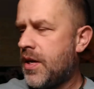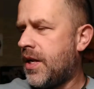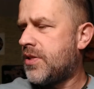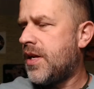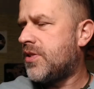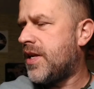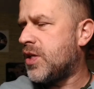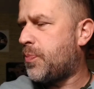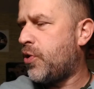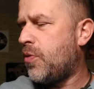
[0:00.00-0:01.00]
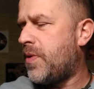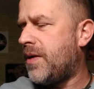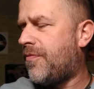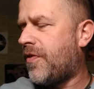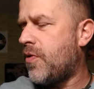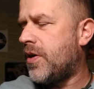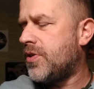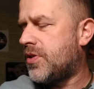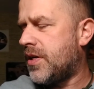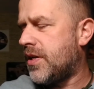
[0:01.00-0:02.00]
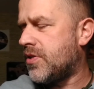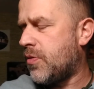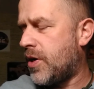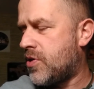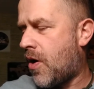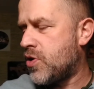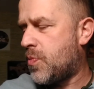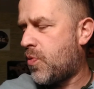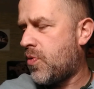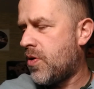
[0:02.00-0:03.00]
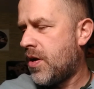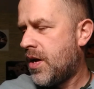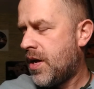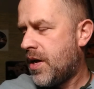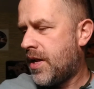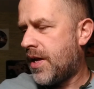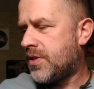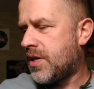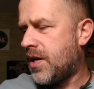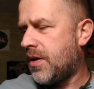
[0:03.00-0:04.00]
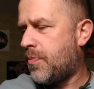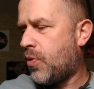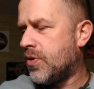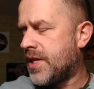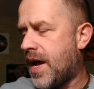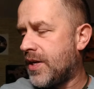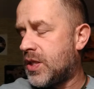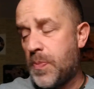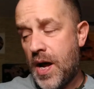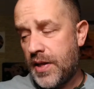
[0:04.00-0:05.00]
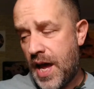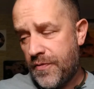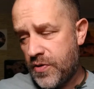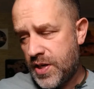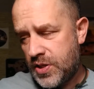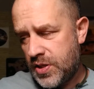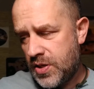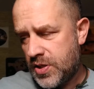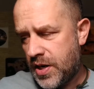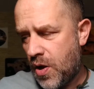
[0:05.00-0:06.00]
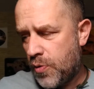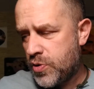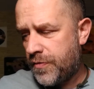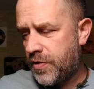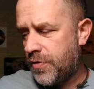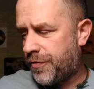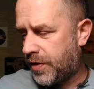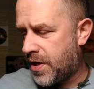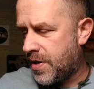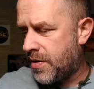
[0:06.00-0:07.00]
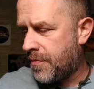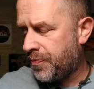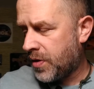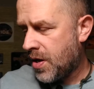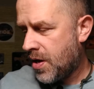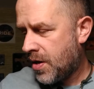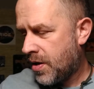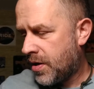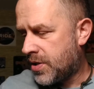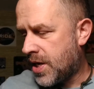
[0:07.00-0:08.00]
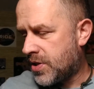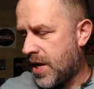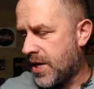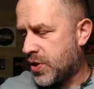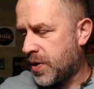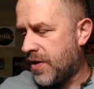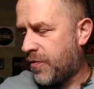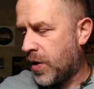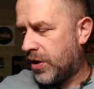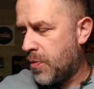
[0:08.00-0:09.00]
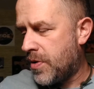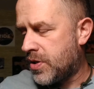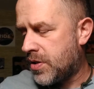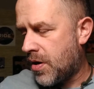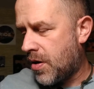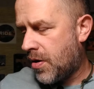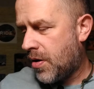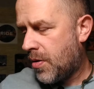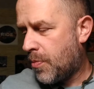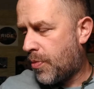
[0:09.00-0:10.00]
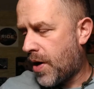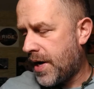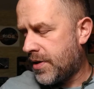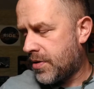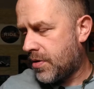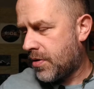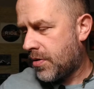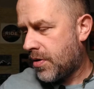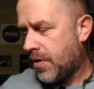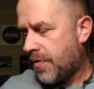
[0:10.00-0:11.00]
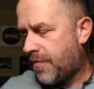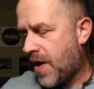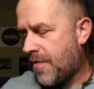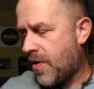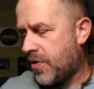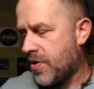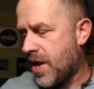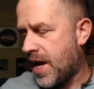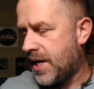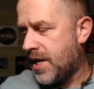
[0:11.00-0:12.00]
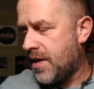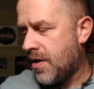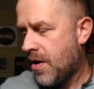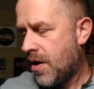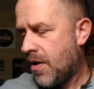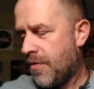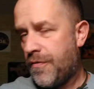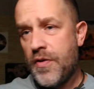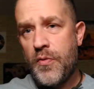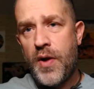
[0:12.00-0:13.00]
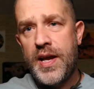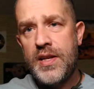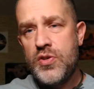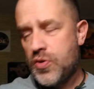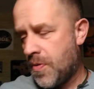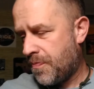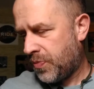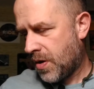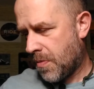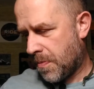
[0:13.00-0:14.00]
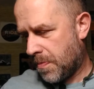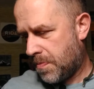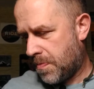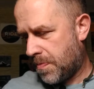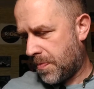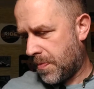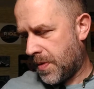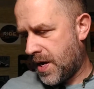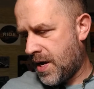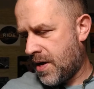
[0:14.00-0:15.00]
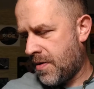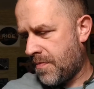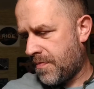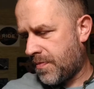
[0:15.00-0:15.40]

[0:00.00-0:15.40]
and it says it has pure beam focus. It is a rechargeable. It has a bullseye spotlight for distance and an ultra view flood. It says it has 340 lumens bright, 580 foot range, and